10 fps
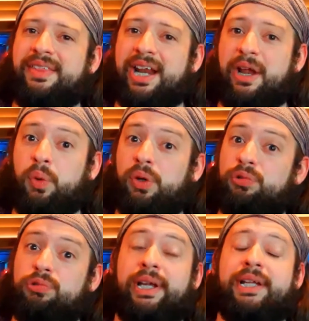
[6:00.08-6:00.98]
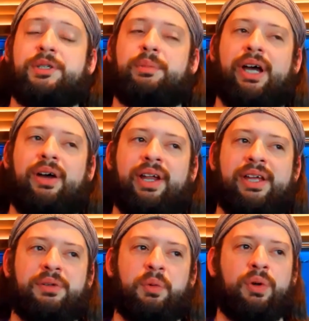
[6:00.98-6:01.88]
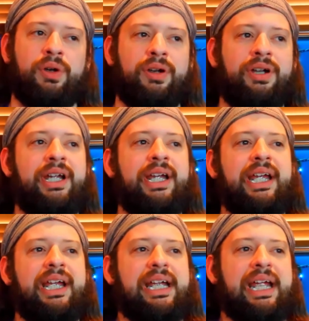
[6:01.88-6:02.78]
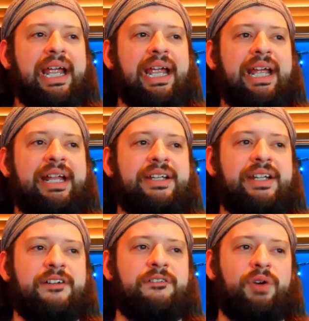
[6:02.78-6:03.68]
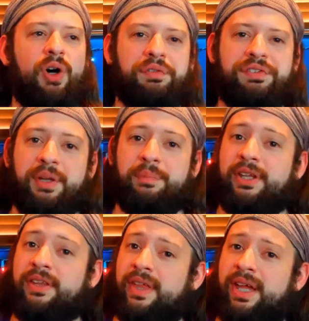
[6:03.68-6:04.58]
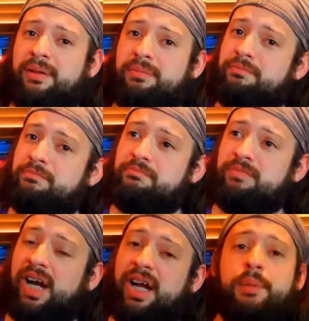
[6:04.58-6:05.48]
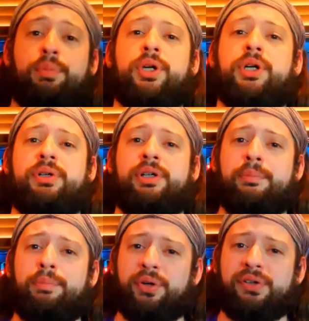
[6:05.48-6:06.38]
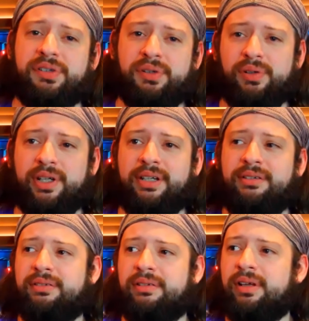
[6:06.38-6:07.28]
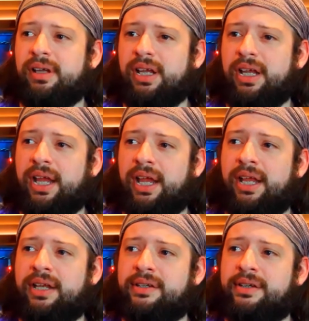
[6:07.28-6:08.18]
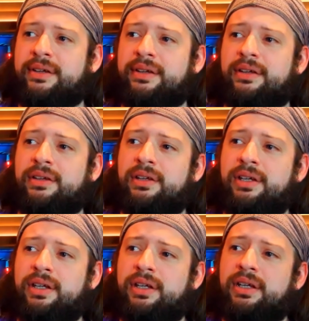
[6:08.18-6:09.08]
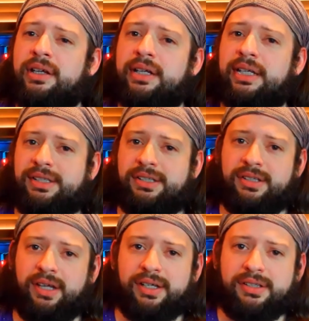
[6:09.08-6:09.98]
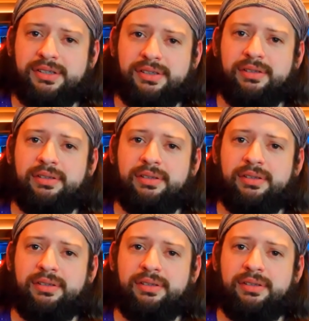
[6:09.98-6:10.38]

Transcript: that I will rant about, as it were. And it involves something that I broke personally. And it sucks.